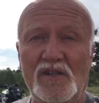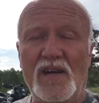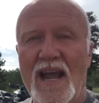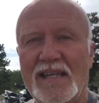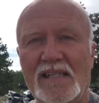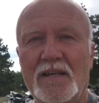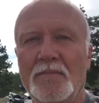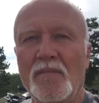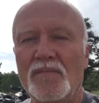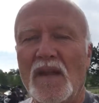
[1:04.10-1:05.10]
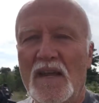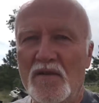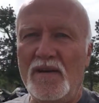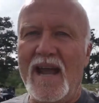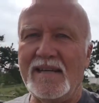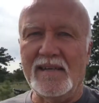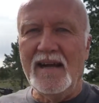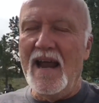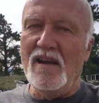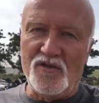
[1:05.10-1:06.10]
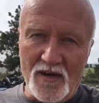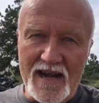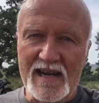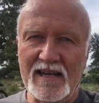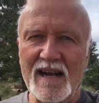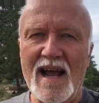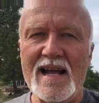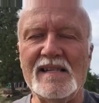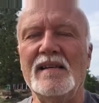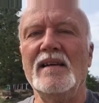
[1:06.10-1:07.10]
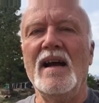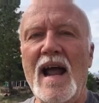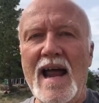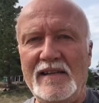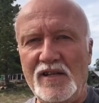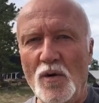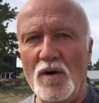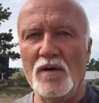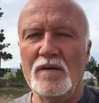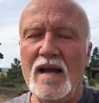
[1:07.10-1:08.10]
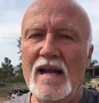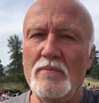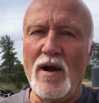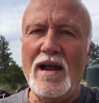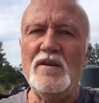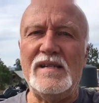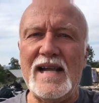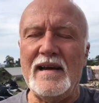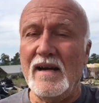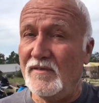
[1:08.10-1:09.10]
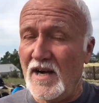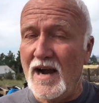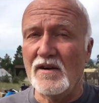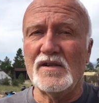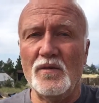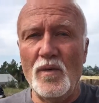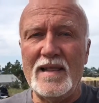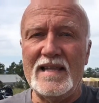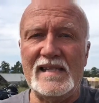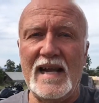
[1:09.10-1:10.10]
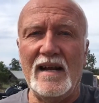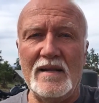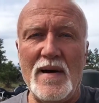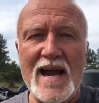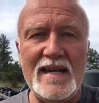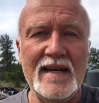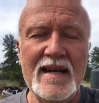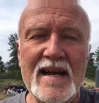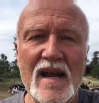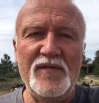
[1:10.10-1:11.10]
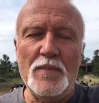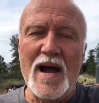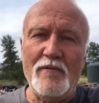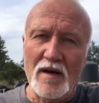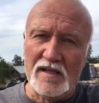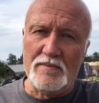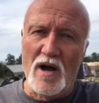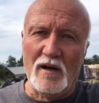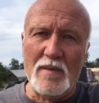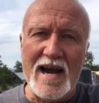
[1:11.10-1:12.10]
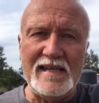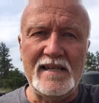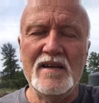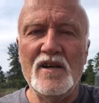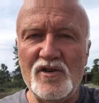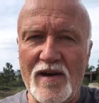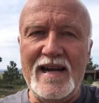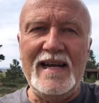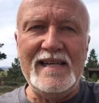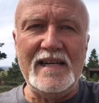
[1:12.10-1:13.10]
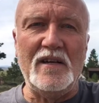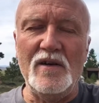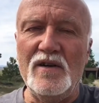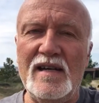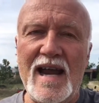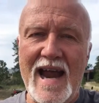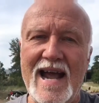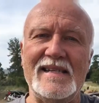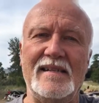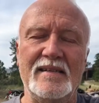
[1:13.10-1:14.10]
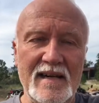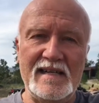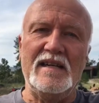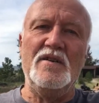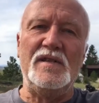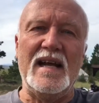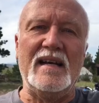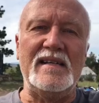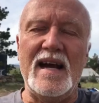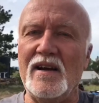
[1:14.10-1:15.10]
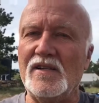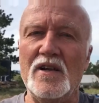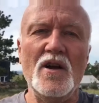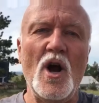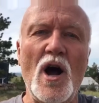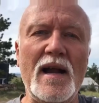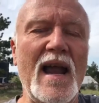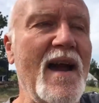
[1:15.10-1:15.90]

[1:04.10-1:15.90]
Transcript: the GS, you get a training class, a tour, and a brand new set of tires with the sale of the bike. If you buy one of the smaller bikes, training is included, as is a new set of tires on